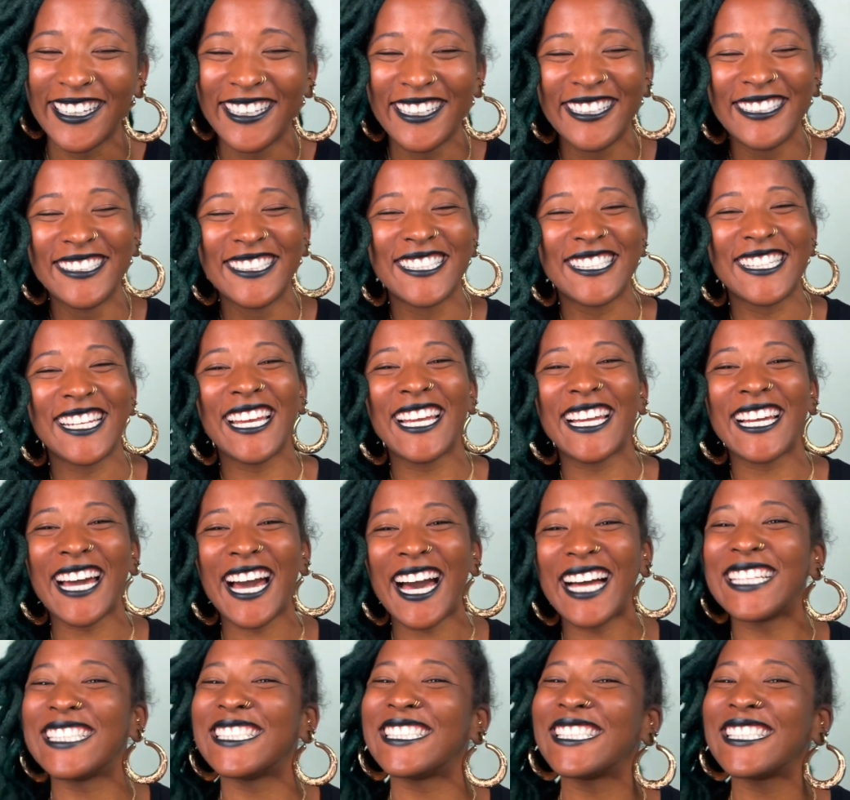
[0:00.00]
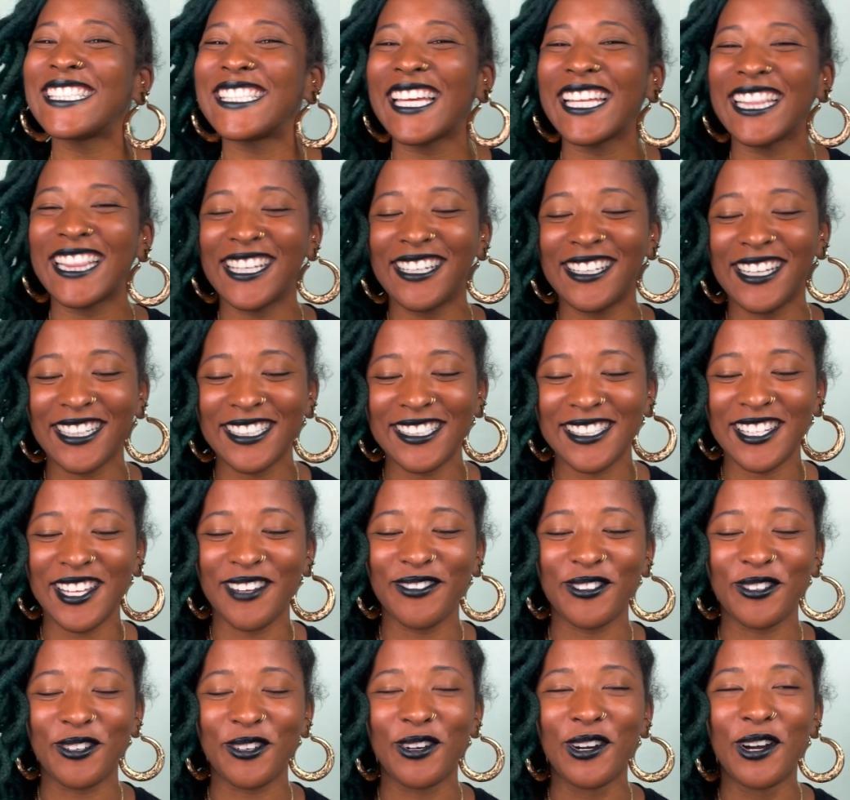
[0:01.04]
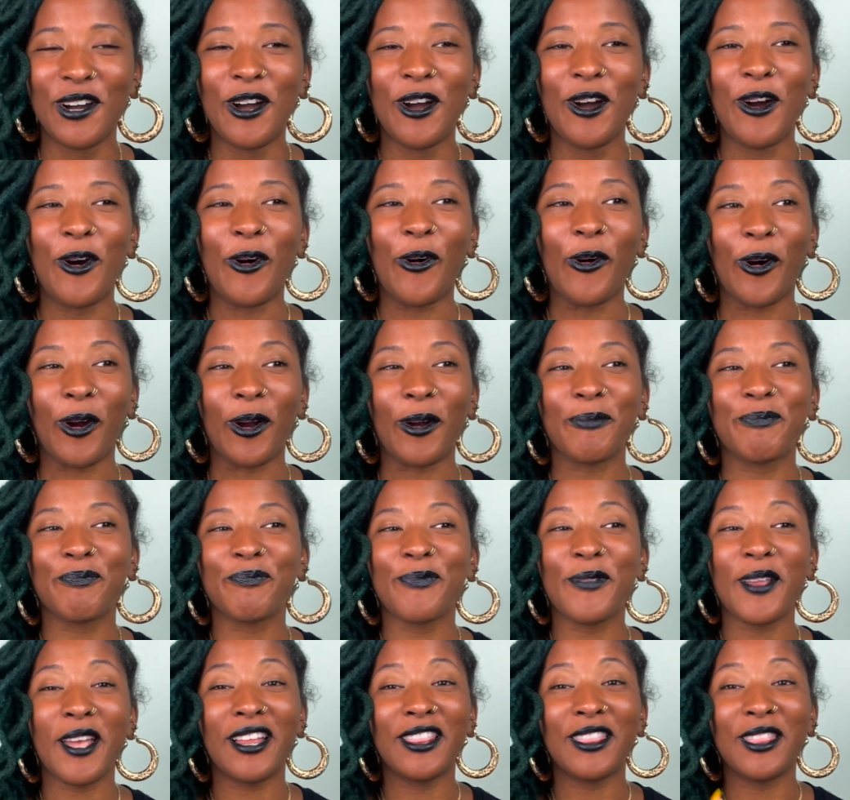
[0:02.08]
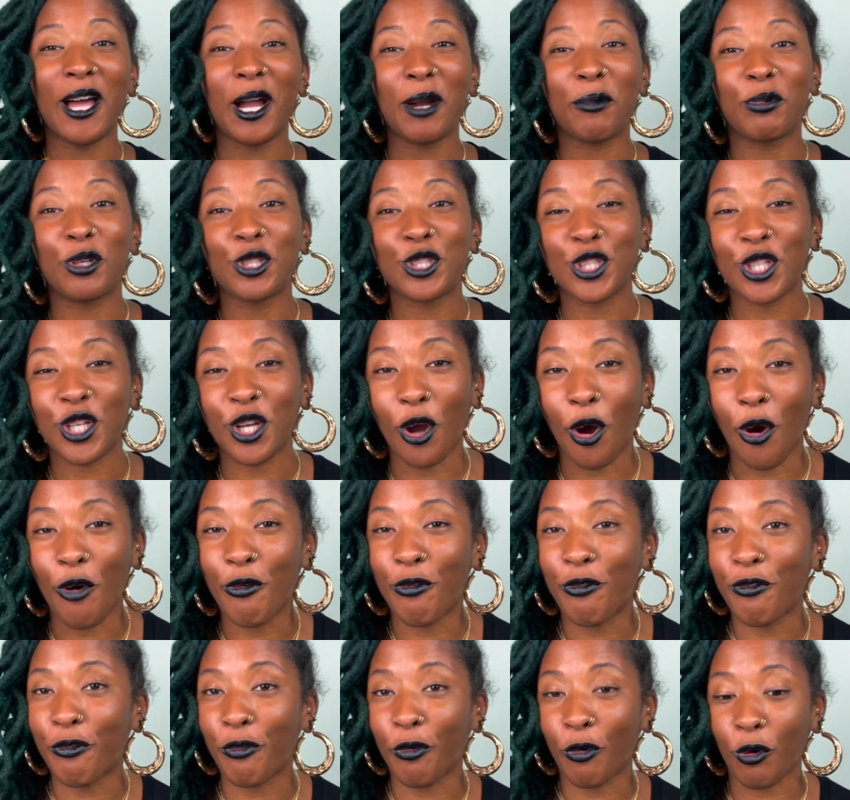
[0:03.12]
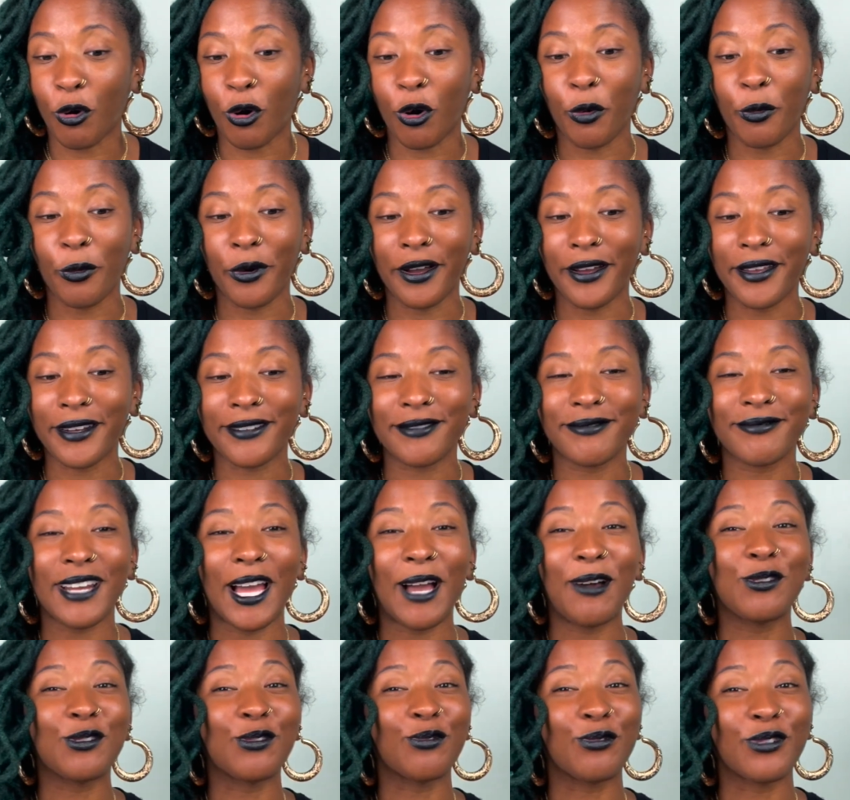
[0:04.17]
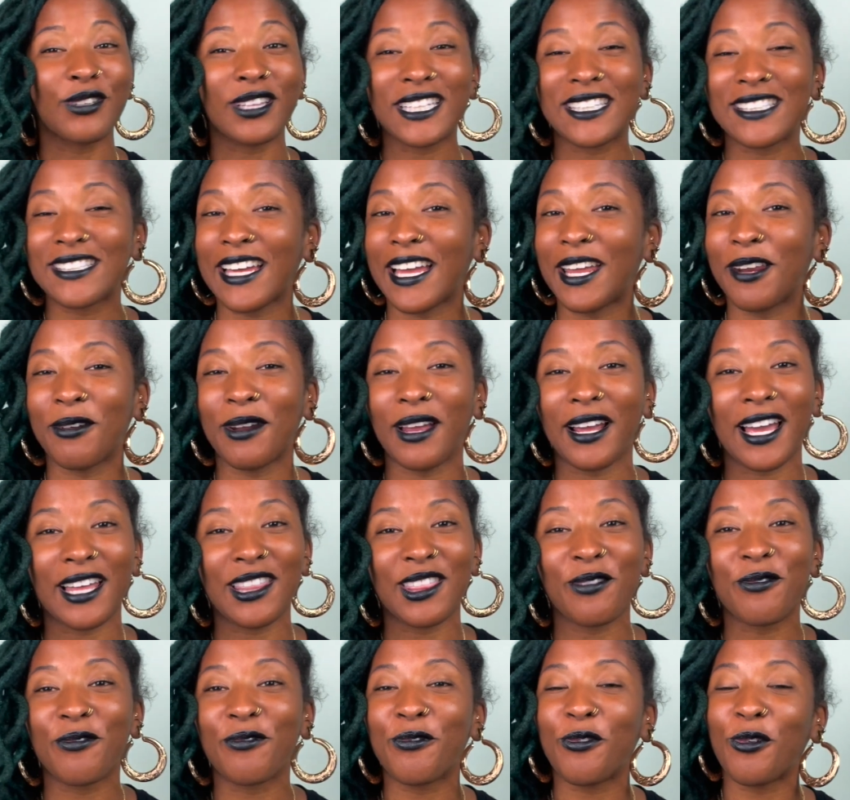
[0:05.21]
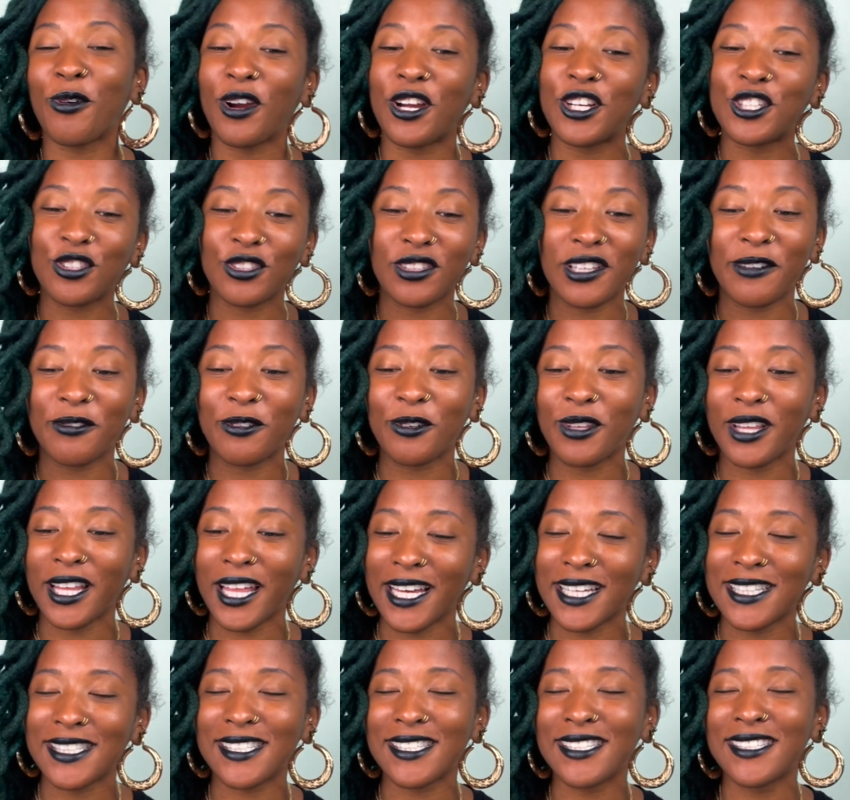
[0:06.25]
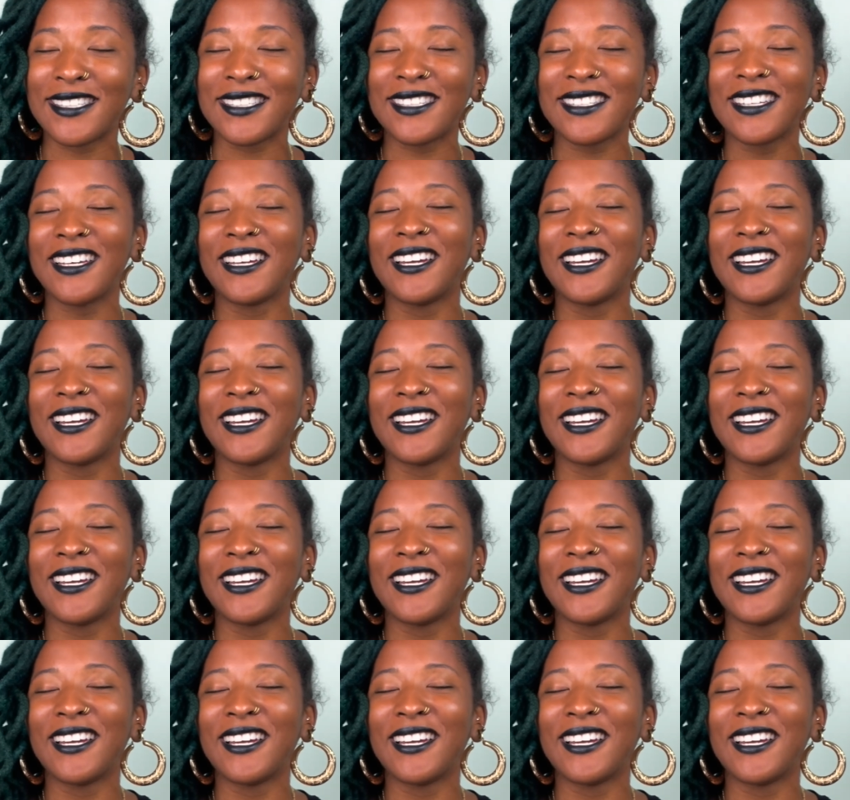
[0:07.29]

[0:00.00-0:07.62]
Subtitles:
It's like college, it's like the next level, or Lock Brushing 401. I was really excited when I got them 400 level classes.